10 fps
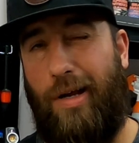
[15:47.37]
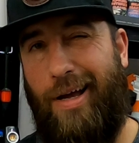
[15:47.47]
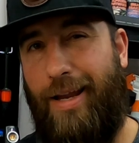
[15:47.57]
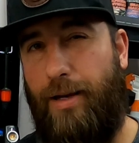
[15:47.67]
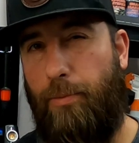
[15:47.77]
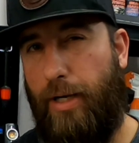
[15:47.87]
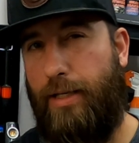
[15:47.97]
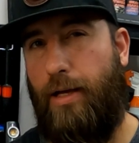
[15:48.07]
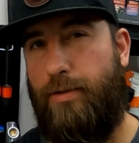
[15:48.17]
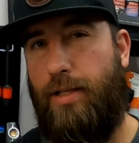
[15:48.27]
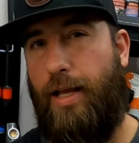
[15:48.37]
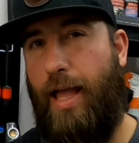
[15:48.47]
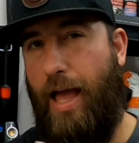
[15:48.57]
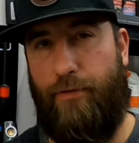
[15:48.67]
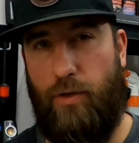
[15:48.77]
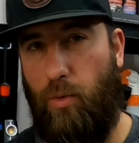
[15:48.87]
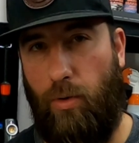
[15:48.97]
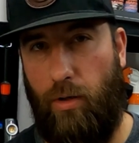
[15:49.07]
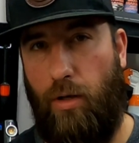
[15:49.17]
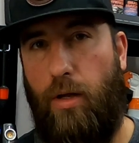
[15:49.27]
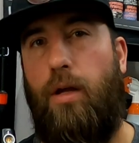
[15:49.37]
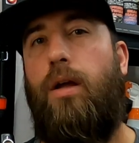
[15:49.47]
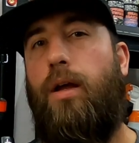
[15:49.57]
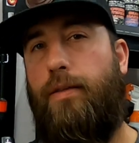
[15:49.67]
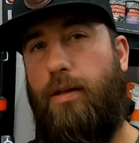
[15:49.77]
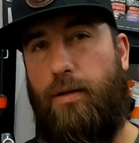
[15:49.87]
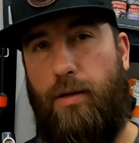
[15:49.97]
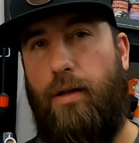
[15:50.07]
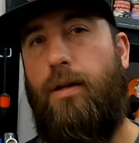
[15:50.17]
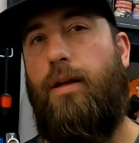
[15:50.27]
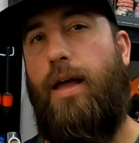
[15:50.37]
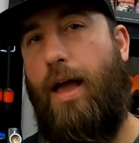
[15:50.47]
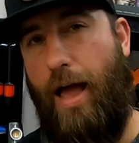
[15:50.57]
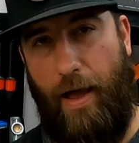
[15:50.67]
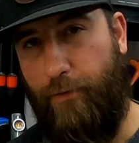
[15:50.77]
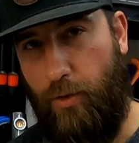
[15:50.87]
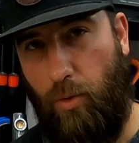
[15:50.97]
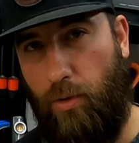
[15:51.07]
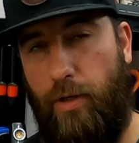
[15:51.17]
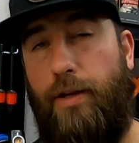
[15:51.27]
I kind of had to break it down to like half a door and then half a door.